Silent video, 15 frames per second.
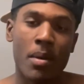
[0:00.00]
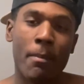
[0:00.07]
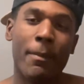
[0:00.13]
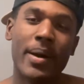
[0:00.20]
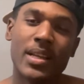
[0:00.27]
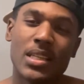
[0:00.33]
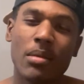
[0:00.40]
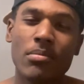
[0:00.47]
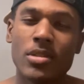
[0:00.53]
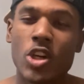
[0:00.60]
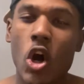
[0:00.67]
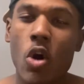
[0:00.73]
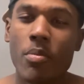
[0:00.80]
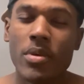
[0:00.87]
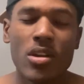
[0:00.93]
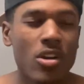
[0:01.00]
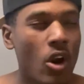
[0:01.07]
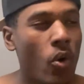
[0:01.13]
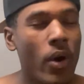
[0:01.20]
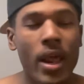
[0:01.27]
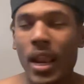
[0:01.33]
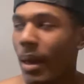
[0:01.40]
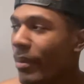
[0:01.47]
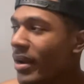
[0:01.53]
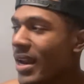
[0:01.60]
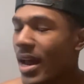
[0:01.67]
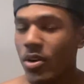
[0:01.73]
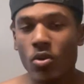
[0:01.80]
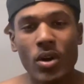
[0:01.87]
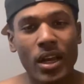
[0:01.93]
But something told me, you know what, let me
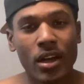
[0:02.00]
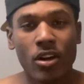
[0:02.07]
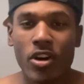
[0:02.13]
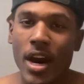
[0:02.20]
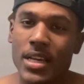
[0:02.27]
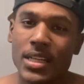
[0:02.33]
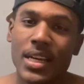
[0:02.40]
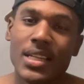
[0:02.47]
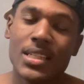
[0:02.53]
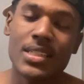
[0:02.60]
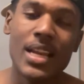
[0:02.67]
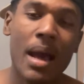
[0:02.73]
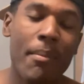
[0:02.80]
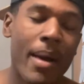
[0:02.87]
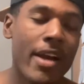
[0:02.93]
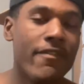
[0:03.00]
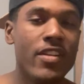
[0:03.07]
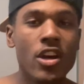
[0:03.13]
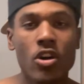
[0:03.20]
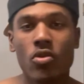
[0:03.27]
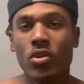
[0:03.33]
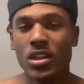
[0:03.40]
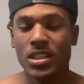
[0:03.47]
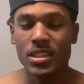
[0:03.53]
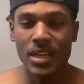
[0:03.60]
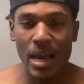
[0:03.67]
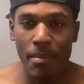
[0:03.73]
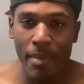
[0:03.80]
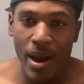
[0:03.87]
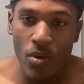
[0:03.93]
not do nothing crazy. This is not my vehicle. This is
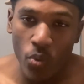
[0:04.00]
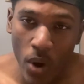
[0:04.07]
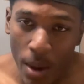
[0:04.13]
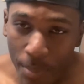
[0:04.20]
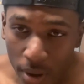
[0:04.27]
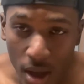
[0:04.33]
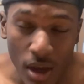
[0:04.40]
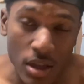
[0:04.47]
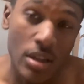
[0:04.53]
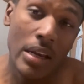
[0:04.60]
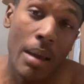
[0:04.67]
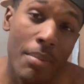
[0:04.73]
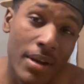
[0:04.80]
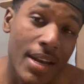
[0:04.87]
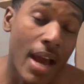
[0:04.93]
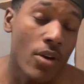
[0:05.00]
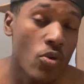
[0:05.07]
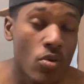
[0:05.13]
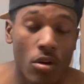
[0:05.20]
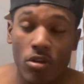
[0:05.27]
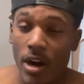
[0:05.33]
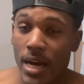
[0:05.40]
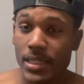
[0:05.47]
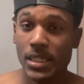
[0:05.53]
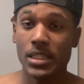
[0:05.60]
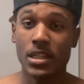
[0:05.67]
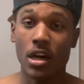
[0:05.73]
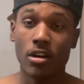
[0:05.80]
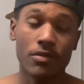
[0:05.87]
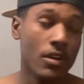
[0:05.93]
not my whip. Let me not do no crazy
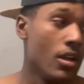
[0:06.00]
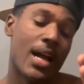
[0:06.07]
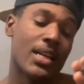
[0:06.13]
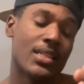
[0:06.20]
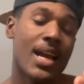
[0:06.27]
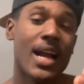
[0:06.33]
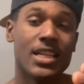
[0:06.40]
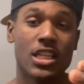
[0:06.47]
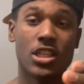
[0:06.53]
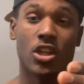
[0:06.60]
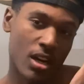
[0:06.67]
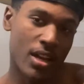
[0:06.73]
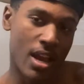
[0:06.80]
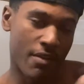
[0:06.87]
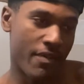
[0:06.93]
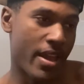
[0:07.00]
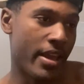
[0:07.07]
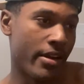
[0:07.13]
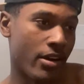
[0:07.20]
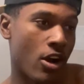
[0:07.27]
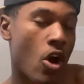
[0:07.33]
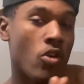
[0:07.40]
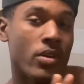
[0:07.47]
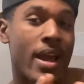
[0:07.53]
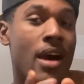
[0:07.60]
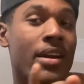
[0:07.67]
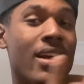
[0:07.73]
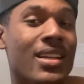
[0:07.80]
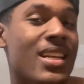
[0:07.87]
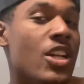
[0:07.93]
stuff. I decided to turn left and go down
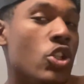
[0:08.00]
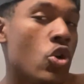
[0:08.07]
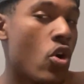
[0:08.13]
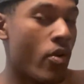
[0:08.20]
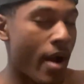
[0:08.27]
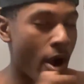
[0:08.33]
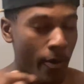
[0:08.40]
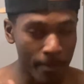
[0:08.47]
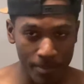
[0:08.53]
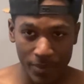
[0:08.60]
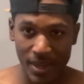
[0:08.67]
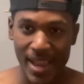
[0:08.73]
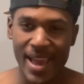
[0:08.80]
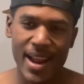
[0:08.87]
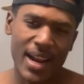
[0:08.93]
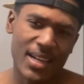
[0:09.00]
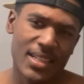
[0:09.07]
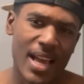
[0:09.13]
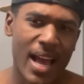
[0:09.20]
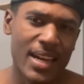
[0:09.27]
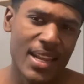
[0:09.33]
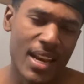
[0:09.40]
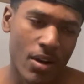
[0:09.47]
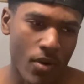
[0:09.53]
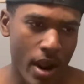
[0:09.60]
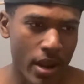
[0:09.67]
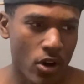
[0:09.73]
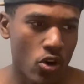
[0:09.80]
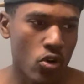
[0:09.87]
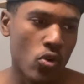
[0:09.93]
a detour route. And I just I did it,
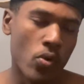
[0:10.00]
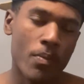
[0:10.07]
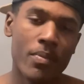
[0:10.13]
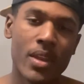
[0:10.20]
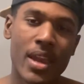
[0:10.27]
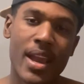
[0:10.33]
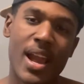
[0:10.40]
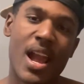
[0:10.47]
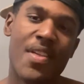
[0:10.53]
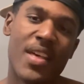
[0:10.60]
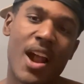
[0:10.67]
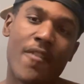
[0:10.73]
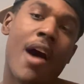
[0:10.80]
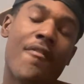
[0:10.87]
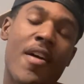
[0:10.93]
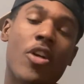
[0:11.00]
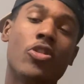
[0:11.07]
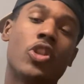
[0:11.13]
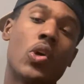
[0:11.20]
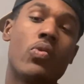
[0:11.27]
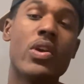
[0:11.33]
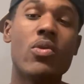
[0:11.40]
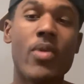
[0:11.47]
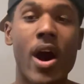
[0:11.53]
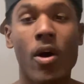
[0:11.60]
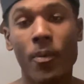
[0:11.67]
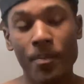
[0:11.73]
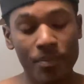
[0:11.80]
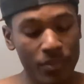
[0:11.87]
right? Cool. And then I followed the reroute.